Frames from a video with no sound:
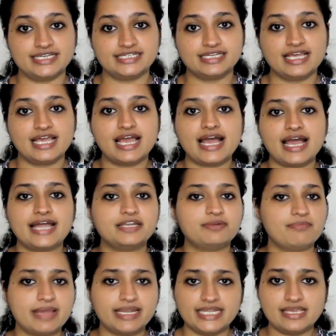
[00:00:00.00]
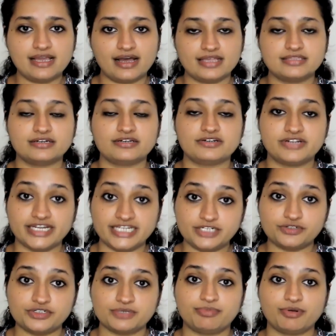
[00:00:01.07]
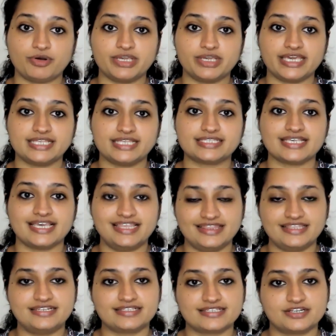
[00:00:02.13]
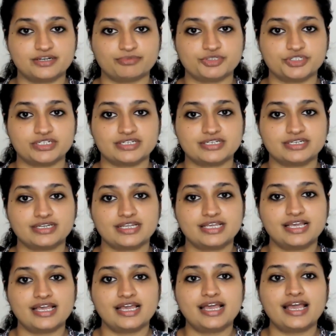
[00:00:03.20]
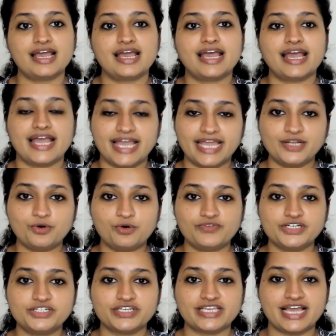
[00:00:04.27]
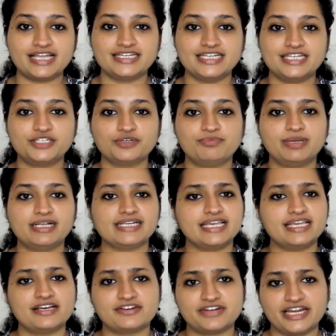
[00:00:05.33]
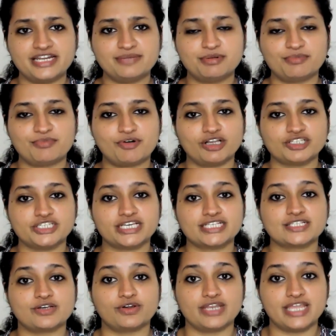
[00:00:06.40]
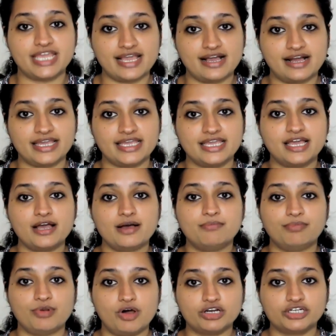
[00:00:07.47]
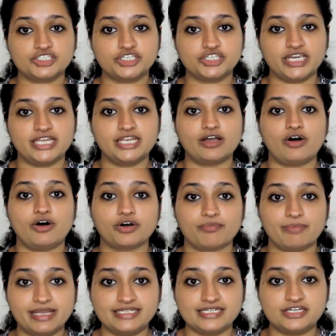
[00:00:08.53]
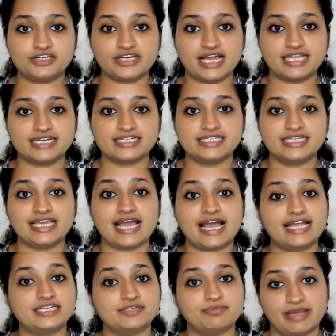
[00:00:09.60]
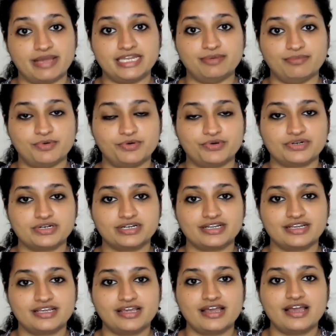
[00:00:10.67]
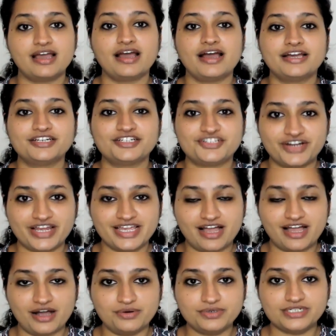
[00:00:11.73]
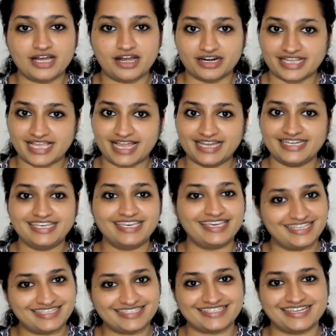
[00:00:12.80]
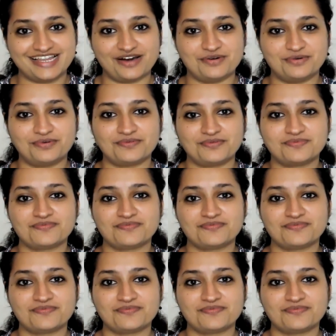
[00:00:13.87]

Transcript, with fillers: Kit and many other ready to deploy kits in the description. Head over to kandi to build incredible projects on AI, blockchain, augmented reality, and many more. Try out our kandi Kits now.